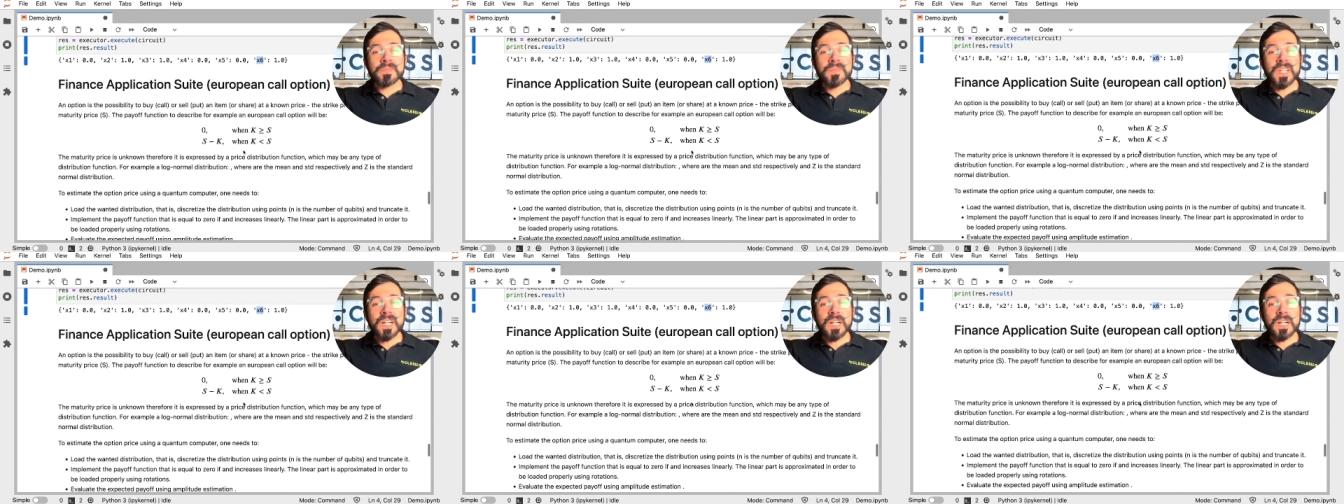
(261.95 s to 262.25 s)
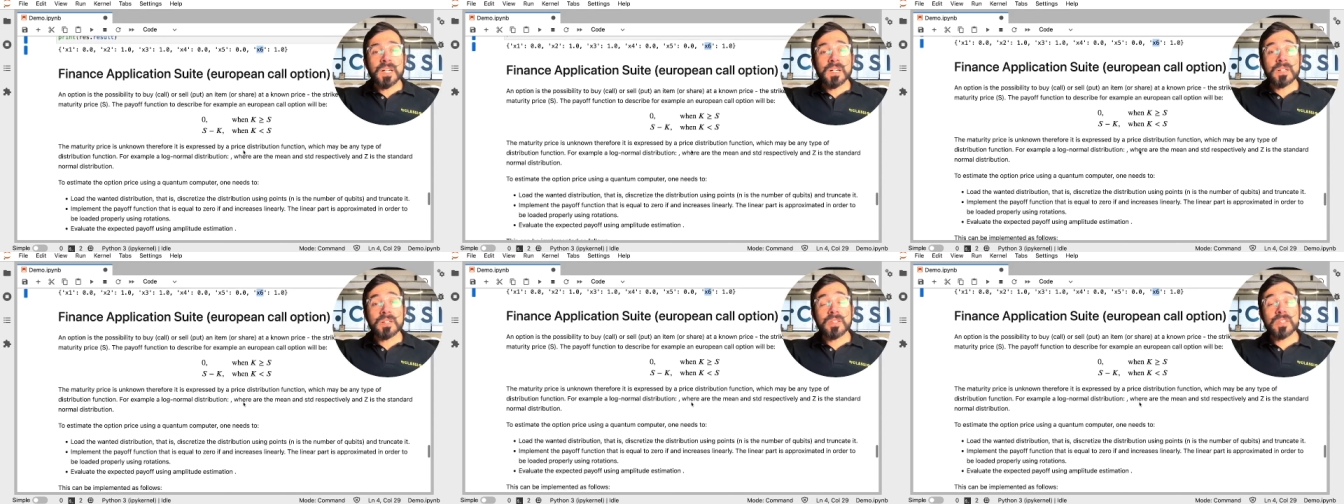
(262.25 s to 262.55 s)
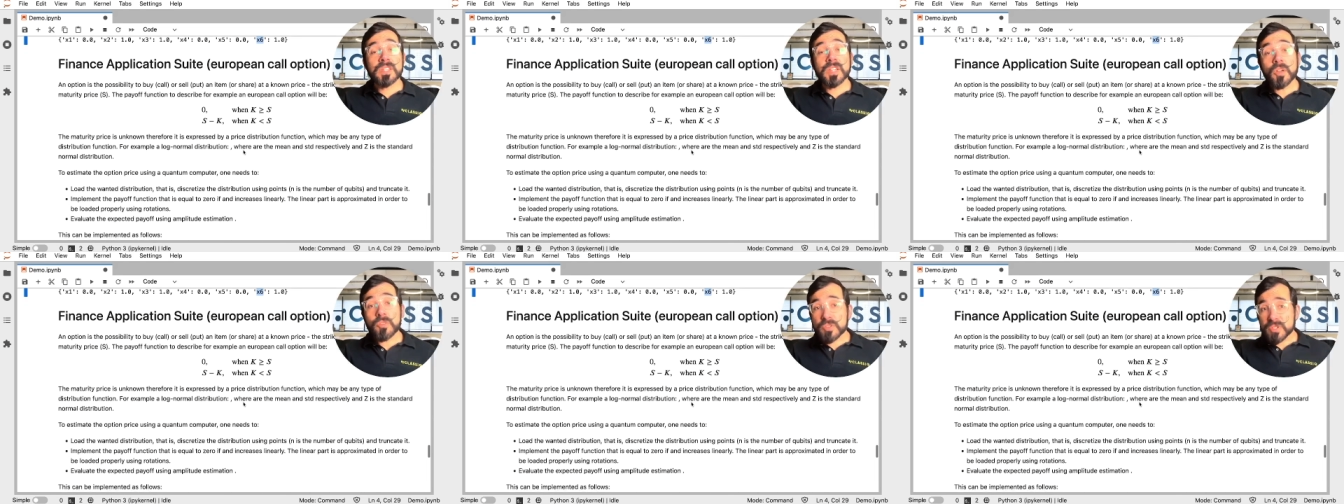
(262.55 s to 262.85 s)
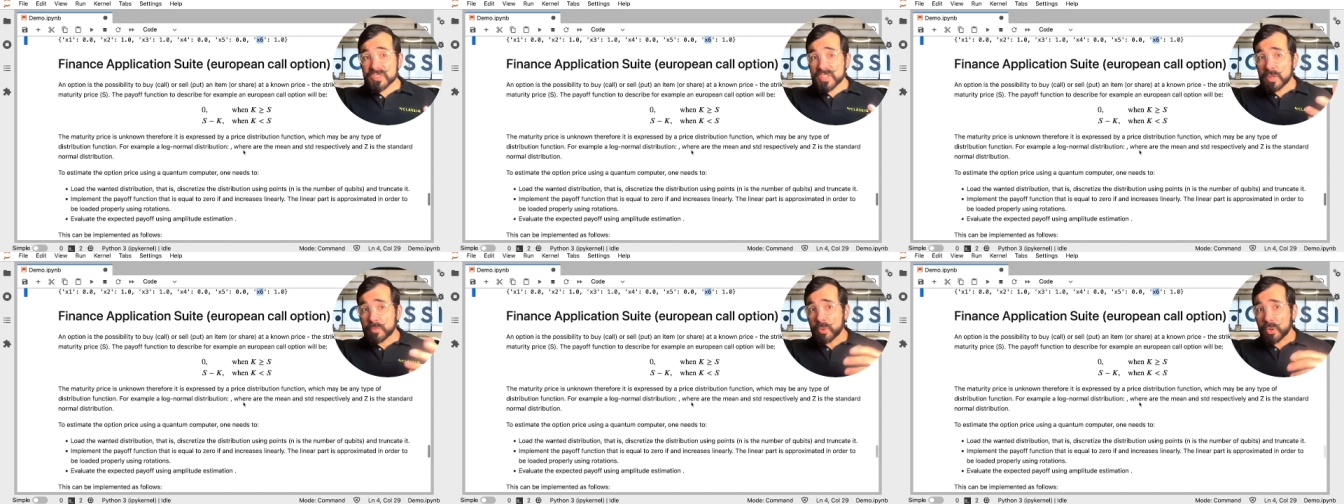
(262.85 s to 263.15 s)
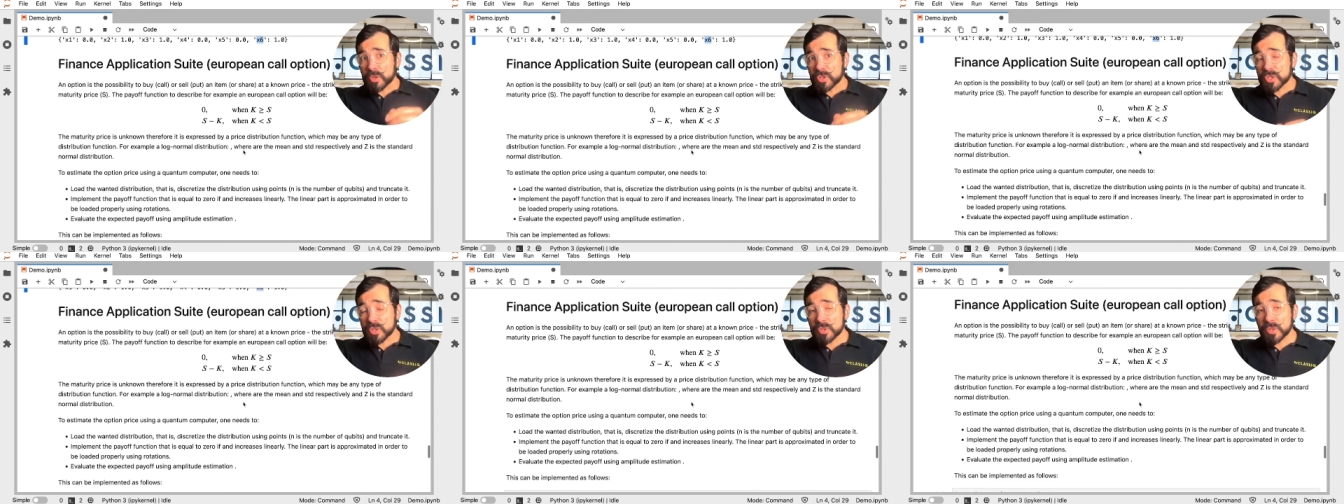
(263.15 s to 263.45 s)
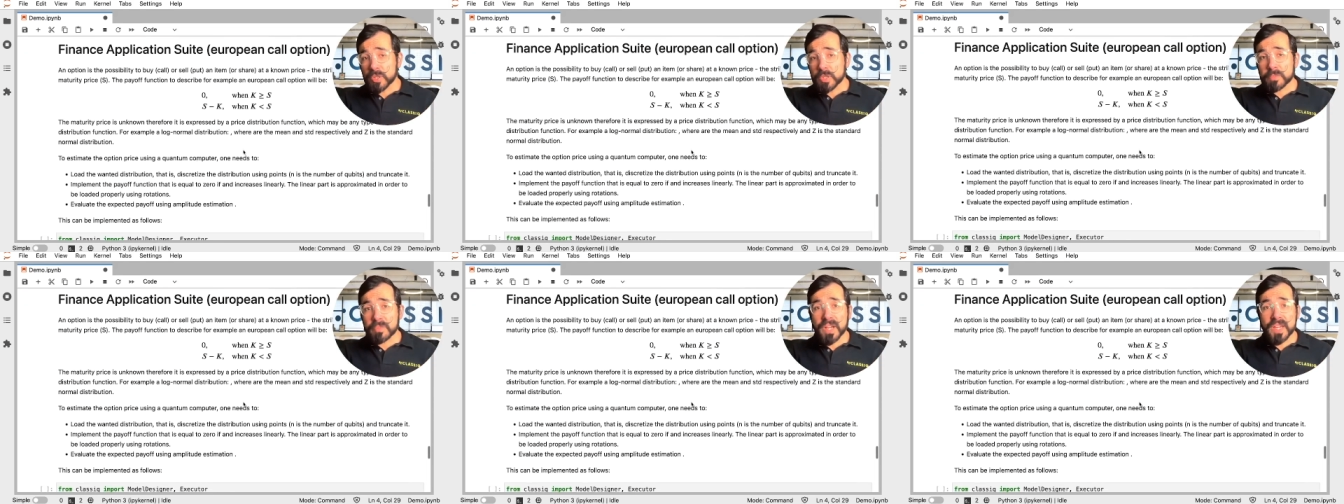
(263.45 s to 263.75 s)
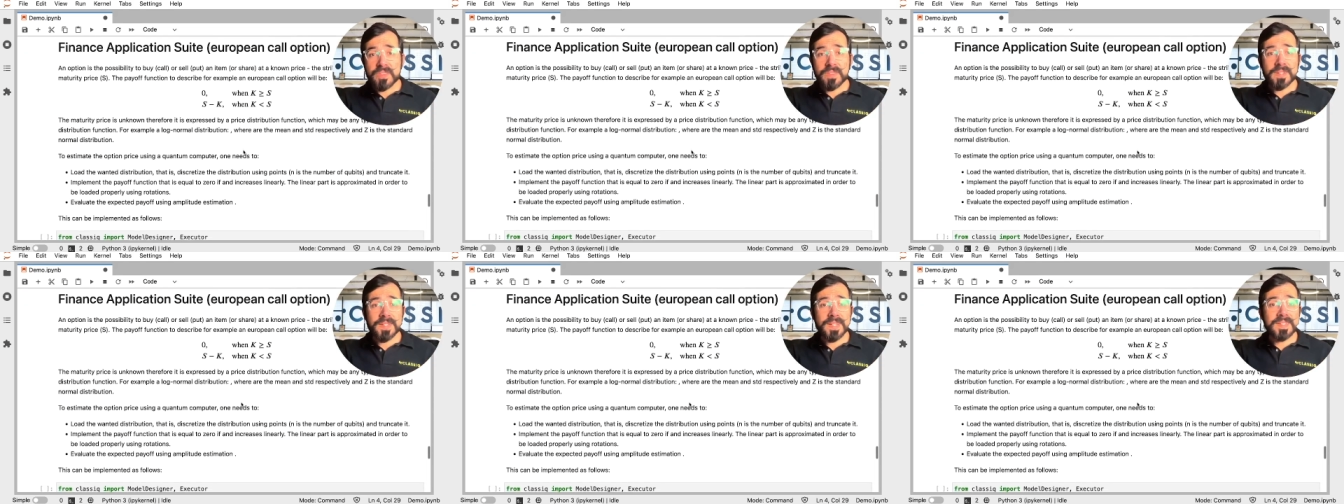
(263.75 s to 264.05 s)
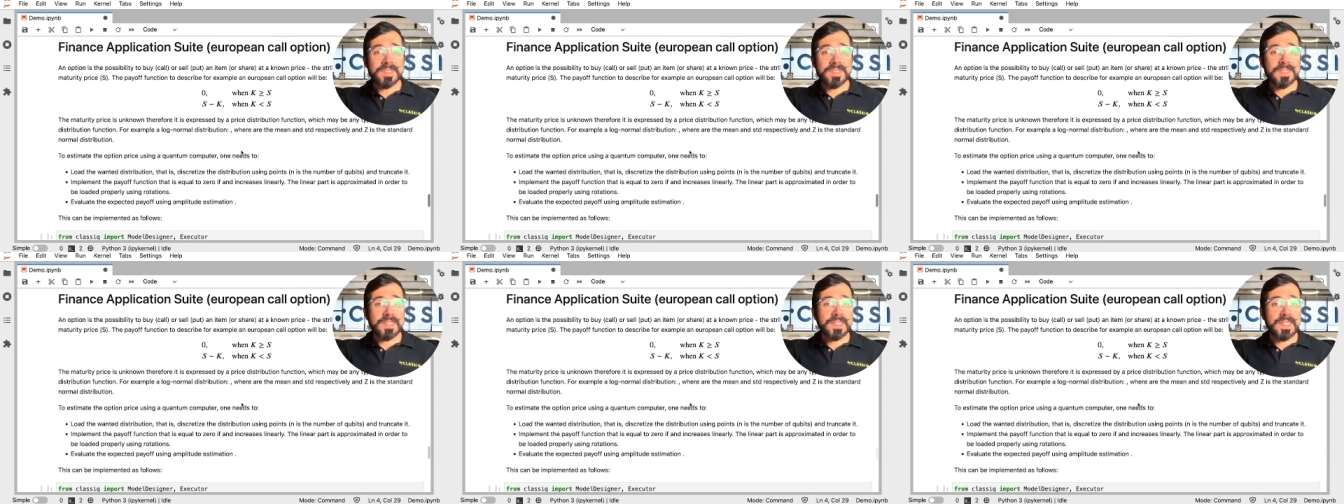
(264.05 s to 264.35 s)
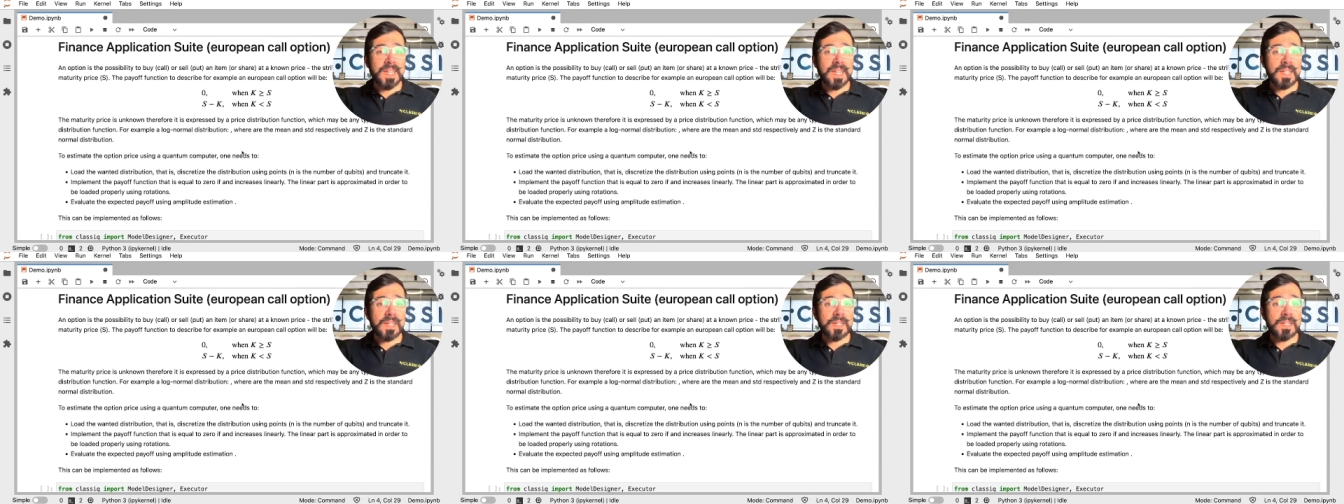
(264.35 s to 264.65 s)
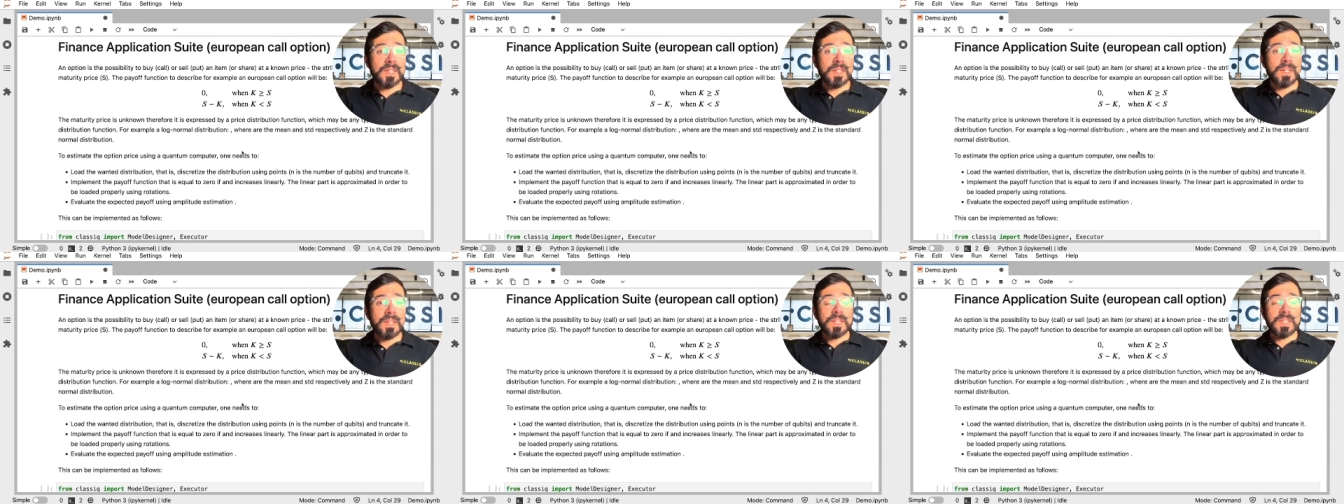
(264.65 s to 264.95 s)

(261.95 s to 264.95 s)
Uh, the other example I'll show you on the Python SDK